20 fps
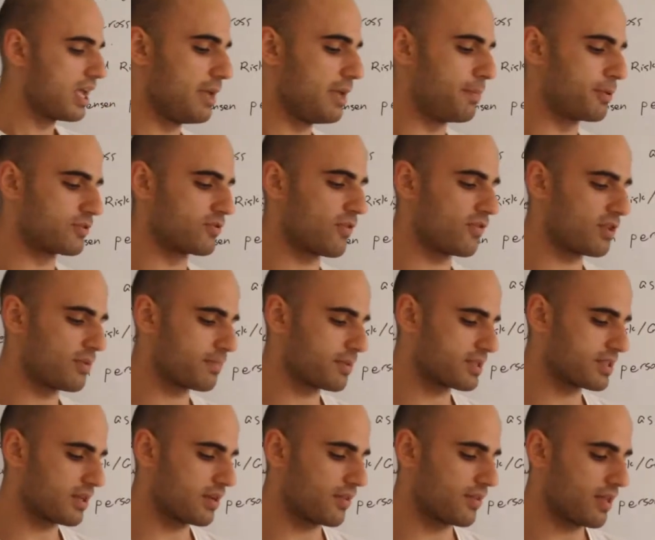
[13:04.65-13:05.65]
he puts
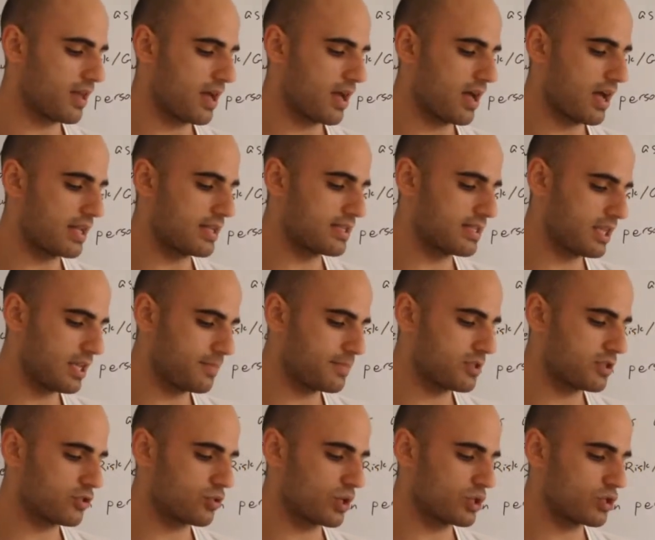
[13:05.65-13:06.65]
15% in that, and
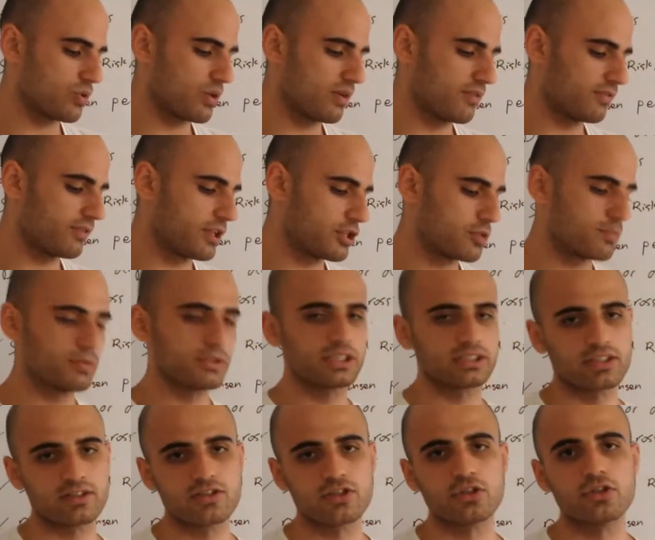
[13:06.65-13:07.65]
TIPS, Treasury Inflation
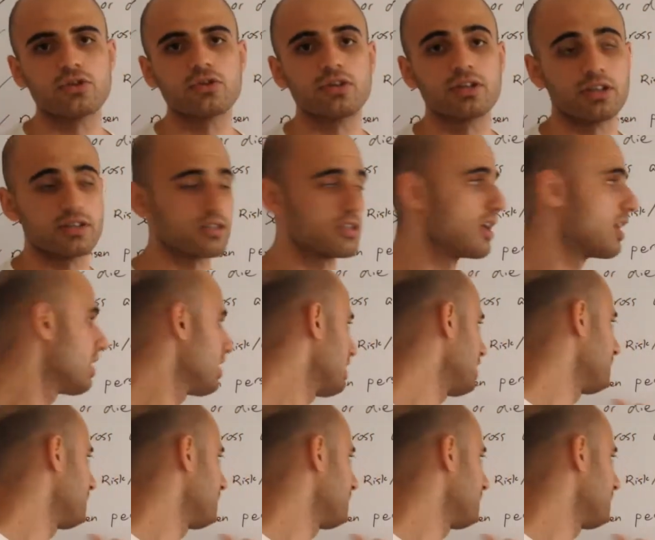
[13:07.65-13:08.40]
Protected Securities,